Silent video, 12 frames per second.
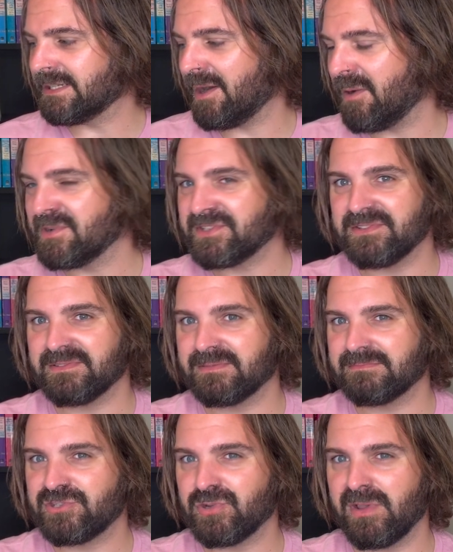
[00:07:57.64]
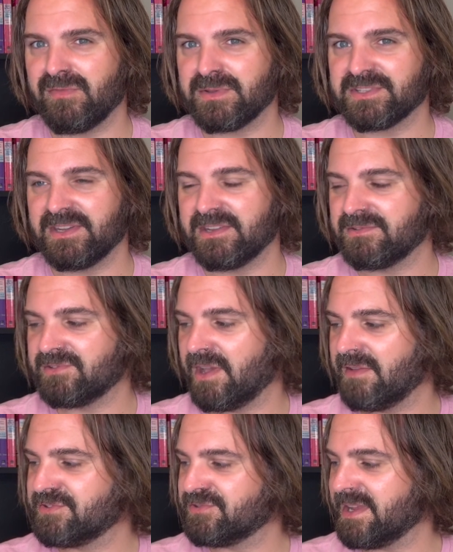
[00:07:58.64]
wasn't sure if I was going to
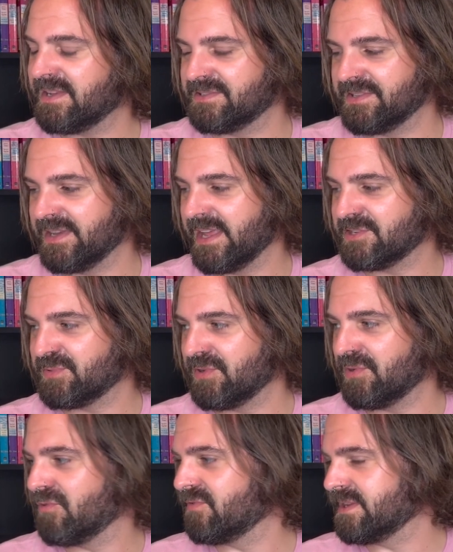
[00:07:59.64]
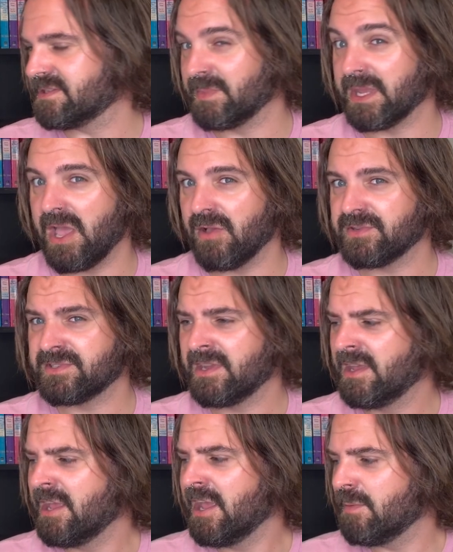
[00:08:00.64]
dive straight into the next one or read something else,
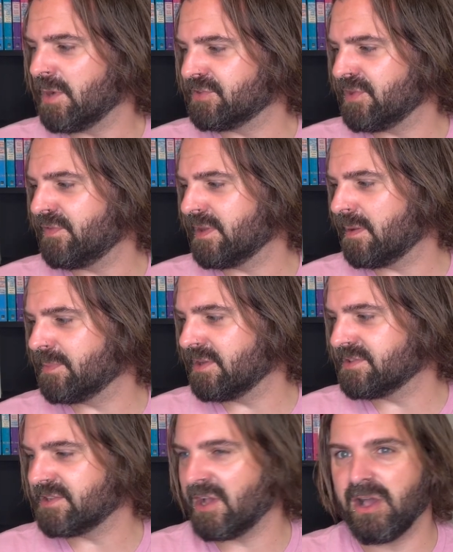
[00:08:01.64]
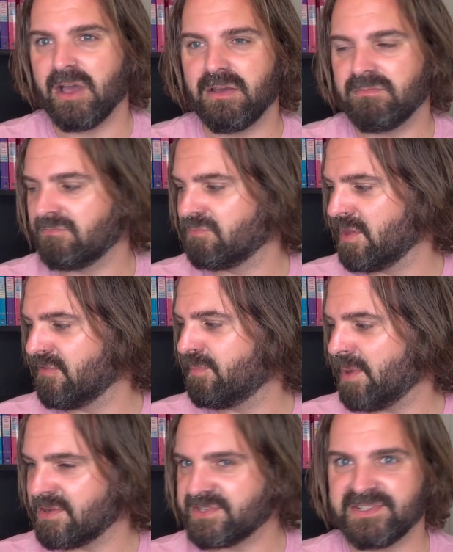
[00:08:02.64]
but I do think I'm going to start with
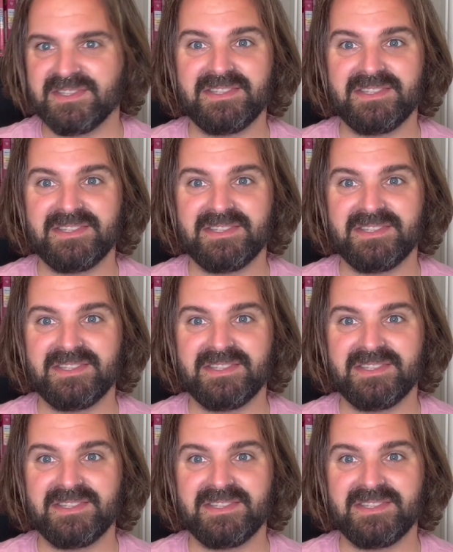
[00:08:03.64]
Barchester